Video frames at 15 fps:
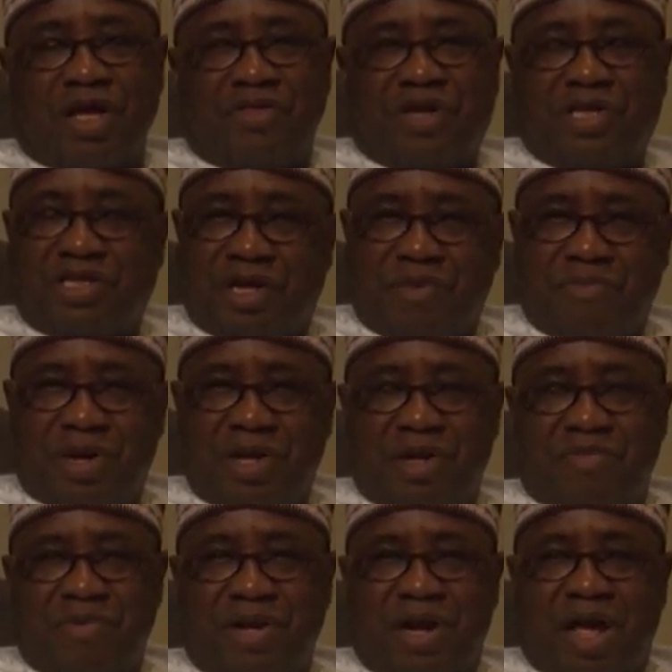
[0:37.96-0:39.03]
This
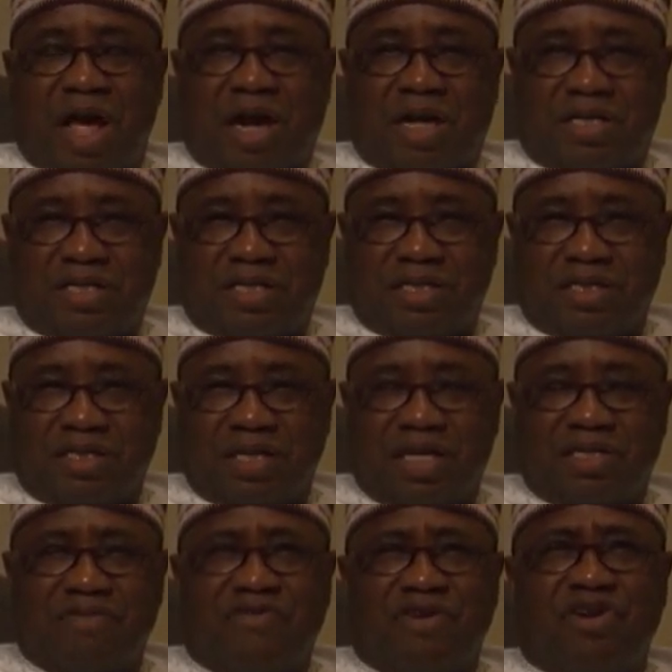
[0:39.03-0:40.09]
Amendment Act
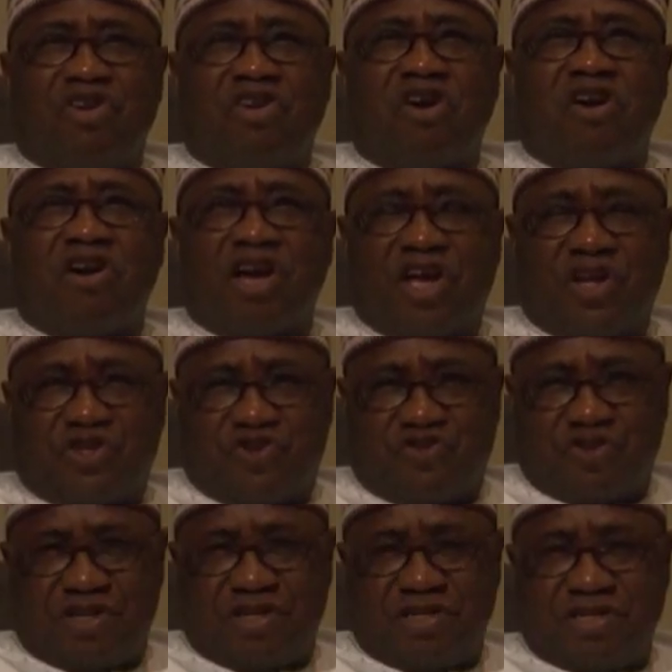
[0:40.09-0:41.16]
has a very long
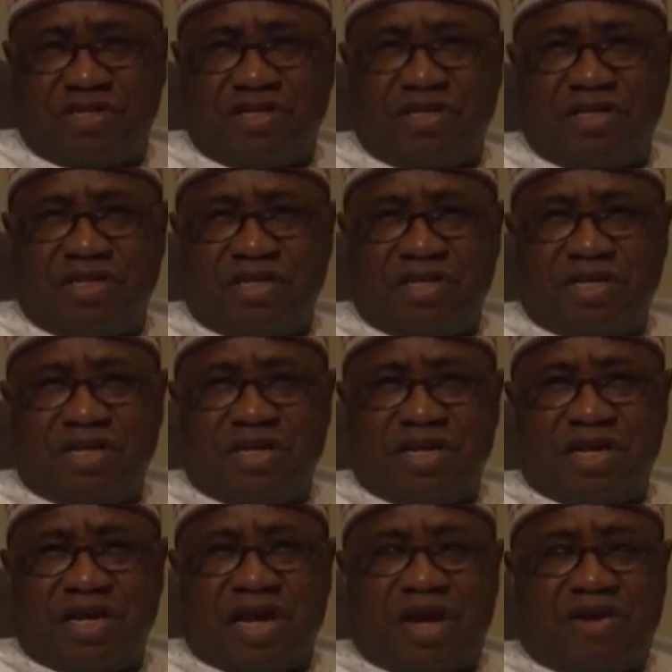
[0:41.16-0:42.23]
history,
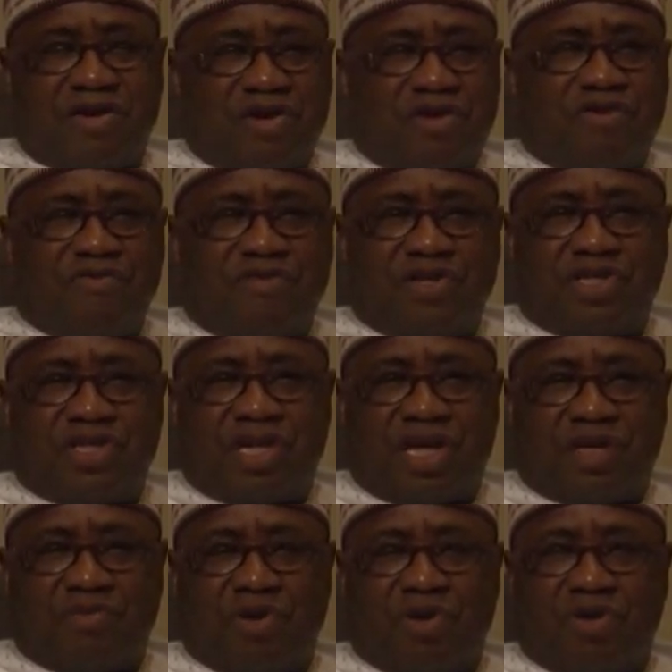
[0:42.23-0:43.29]
and the university
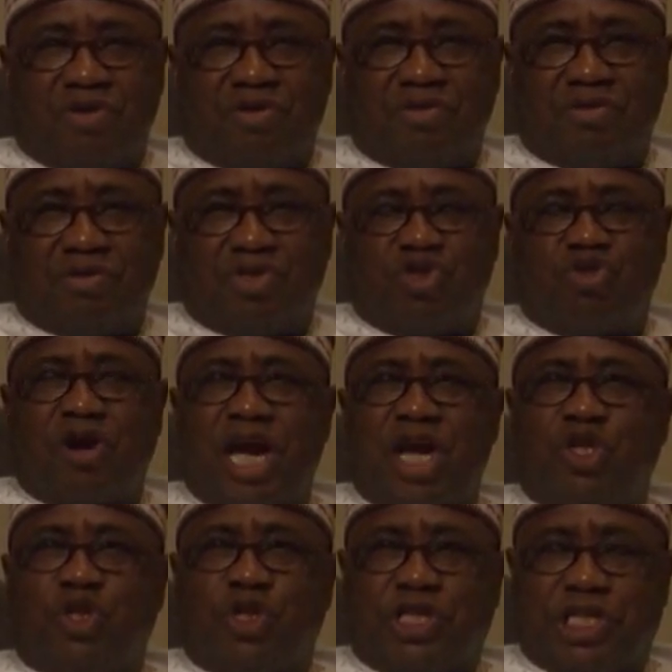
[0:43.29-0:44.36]
has been
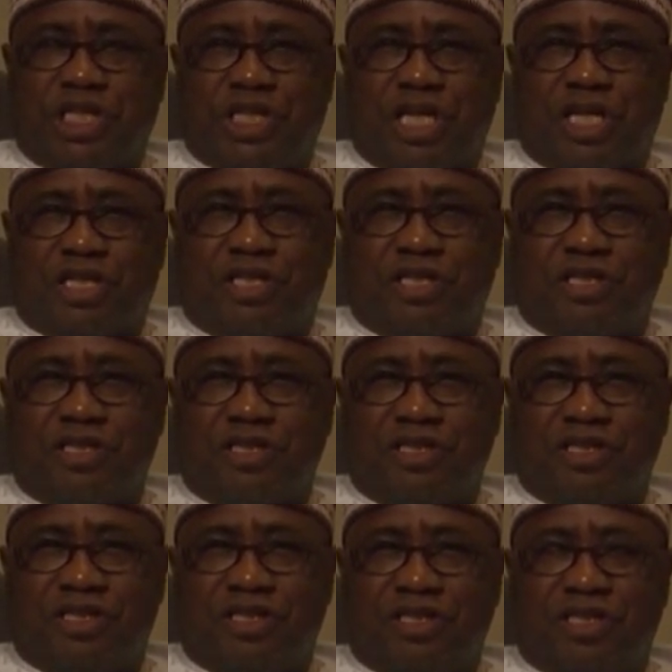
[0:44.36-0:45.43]
trying to see that
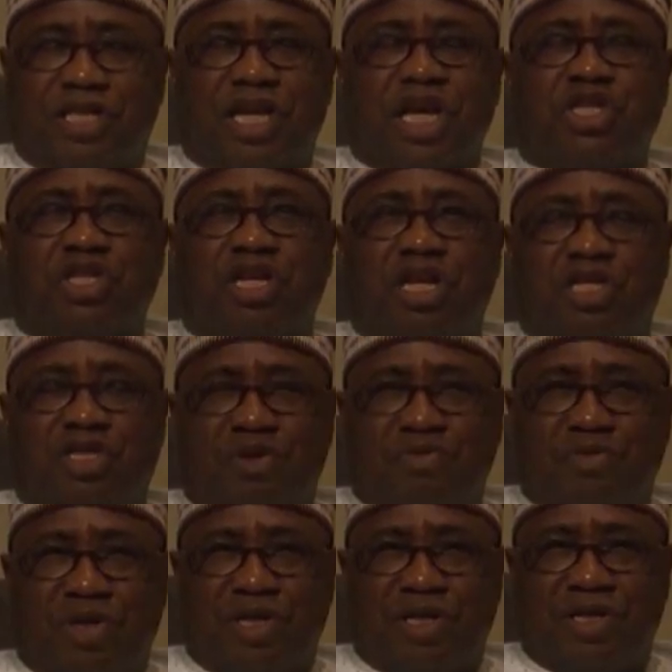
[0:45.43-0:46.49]
the National
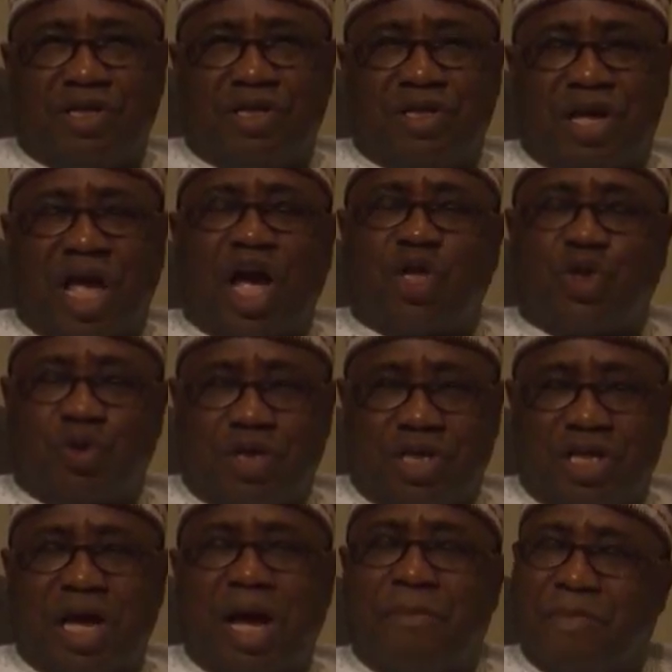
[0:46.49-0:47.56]
Assembly
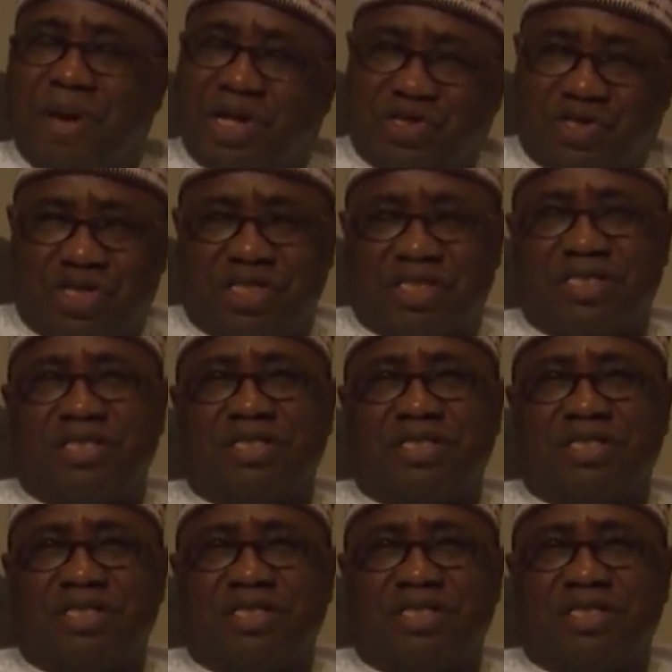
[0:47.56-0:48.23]
actually amends it.